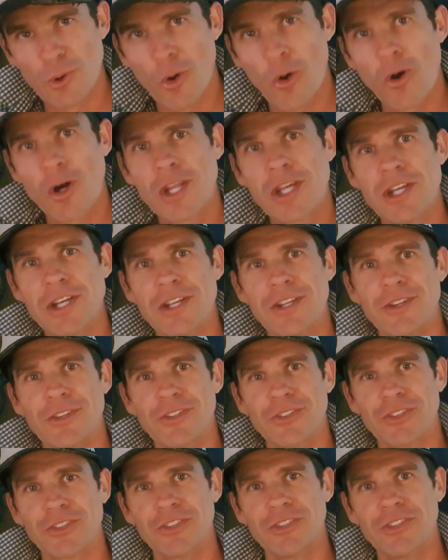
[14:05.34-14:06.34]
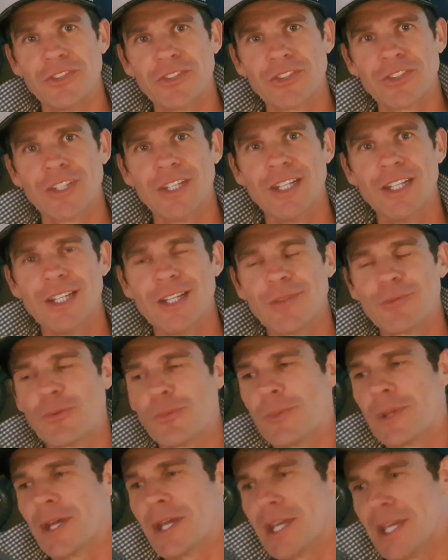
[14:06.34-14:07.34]
audiences,
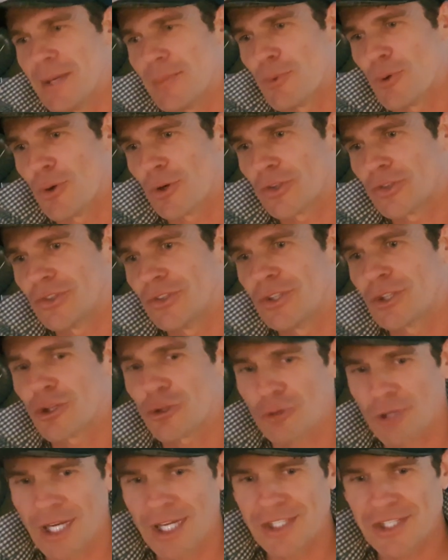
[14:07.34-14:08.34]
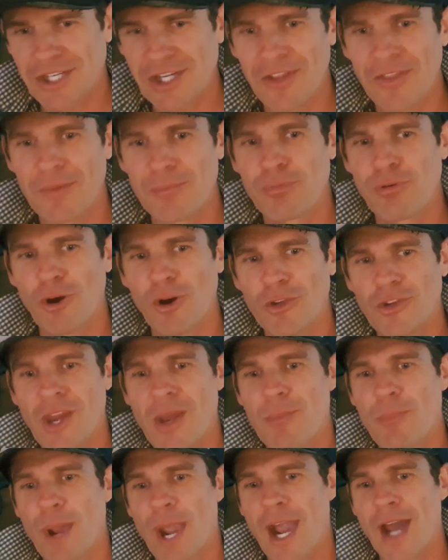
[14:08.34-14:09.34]
from the ebooks and the creatine and the
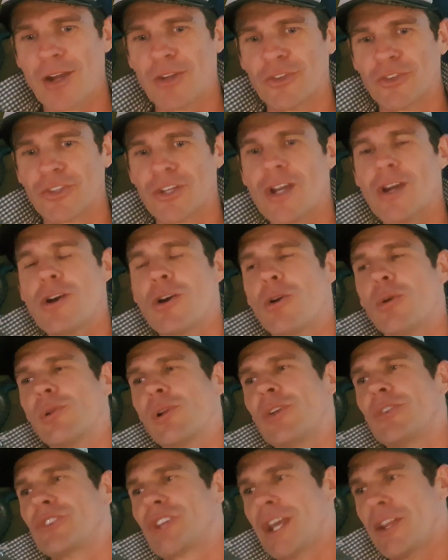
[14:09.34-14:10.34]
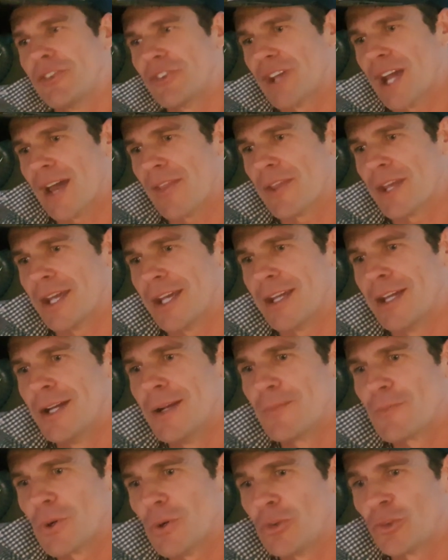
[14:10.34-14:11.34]
protein powders. All those kids out there
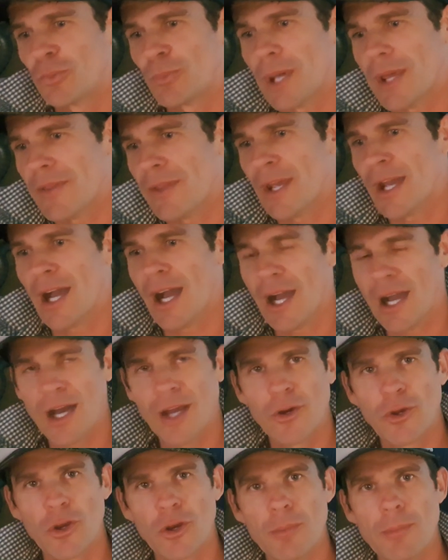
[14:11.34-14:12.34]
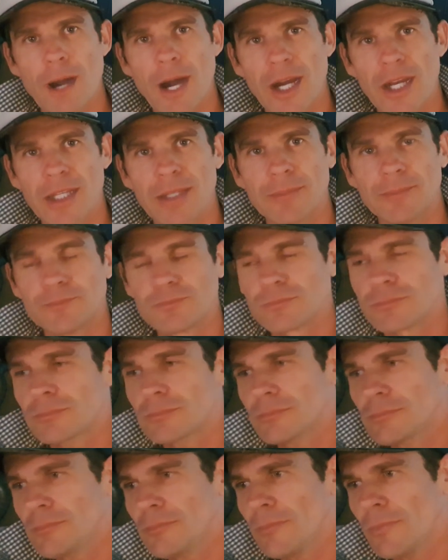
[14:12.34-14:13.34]
who spent their hard-earned money,
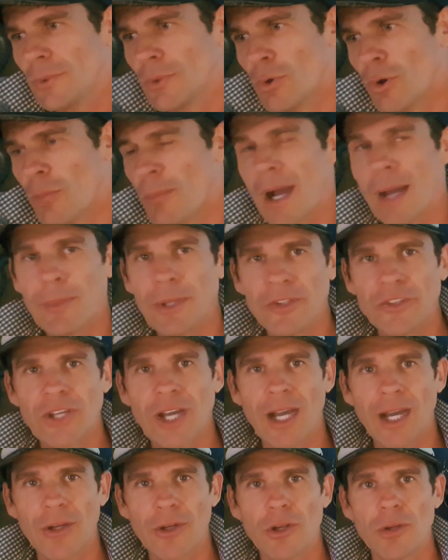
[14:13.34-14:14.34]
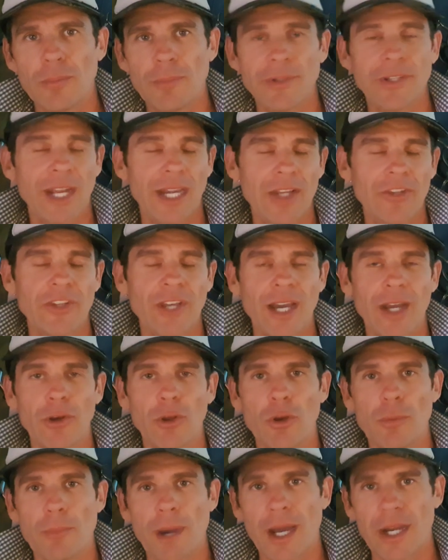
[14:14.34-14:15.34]
or mummy's hard-earned, daddy's
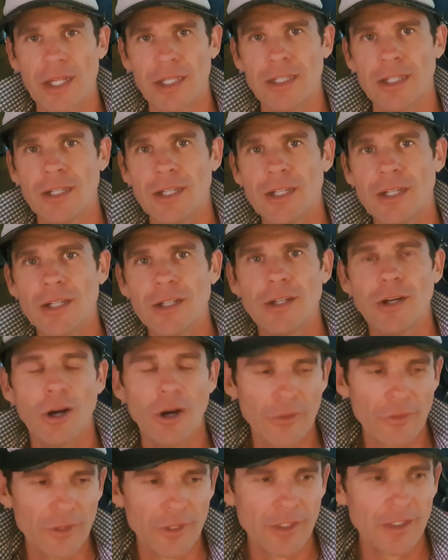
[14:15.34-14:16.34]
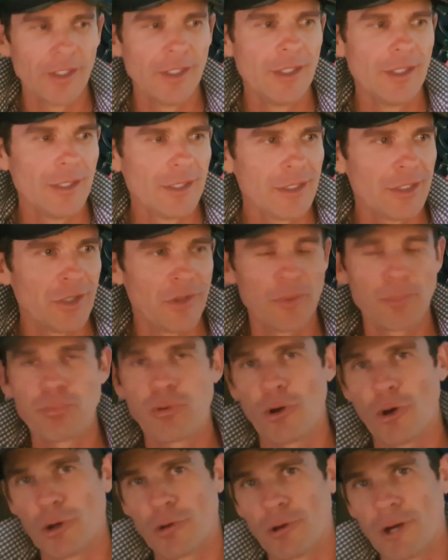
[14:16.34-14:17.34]
hard-earned money, on the you know the
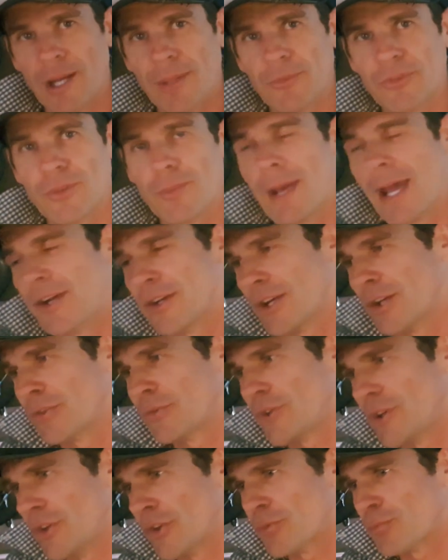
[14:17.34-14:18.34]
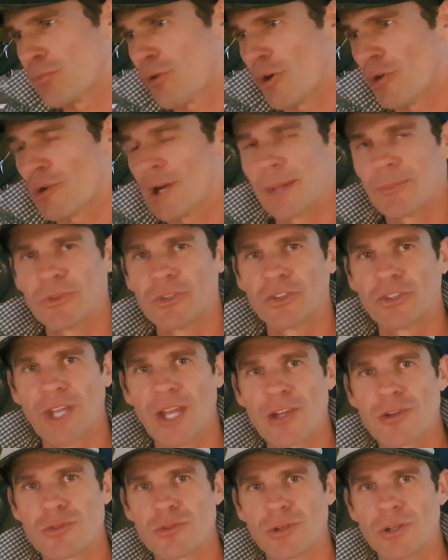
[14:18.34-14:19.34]
programs, the Matt Does Fitness programs,
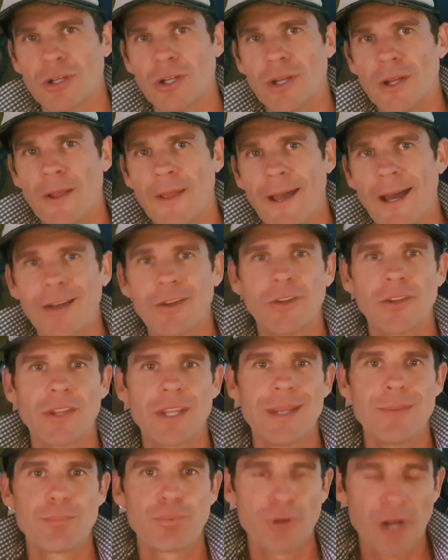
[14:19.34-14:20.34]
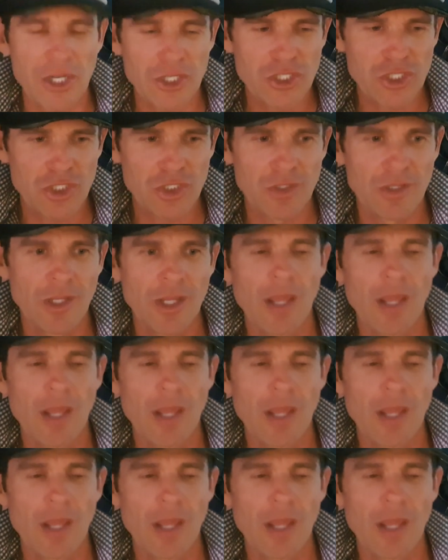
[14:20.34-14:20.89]
etc. Under the impression